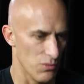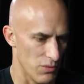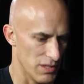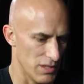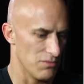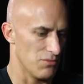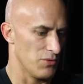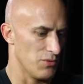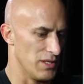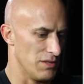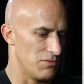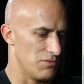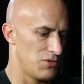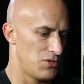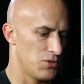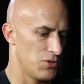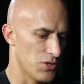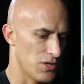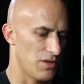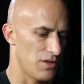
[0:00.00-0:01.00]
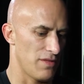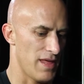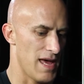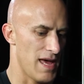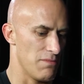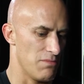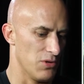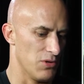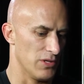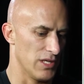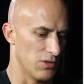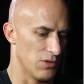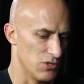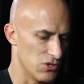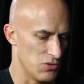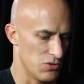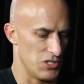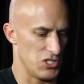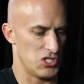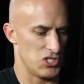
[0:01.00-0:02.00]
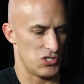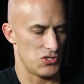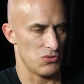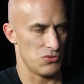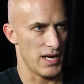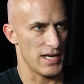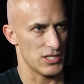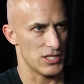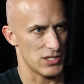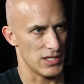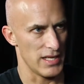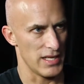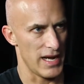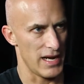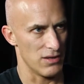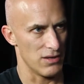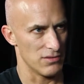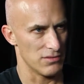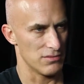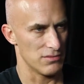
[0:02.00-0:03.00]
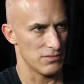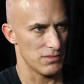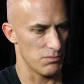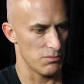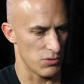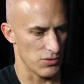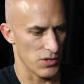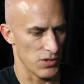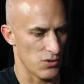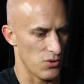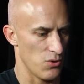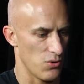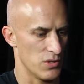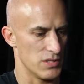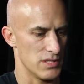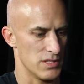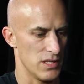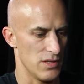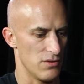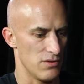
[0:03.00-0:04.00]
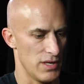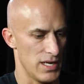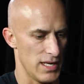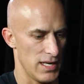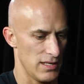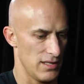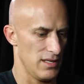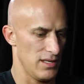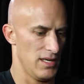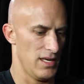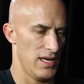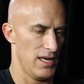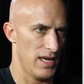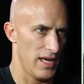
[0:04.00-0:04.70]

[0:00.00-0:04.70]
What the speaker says: we took that building and sort of stretched it out, and put the cores at either end,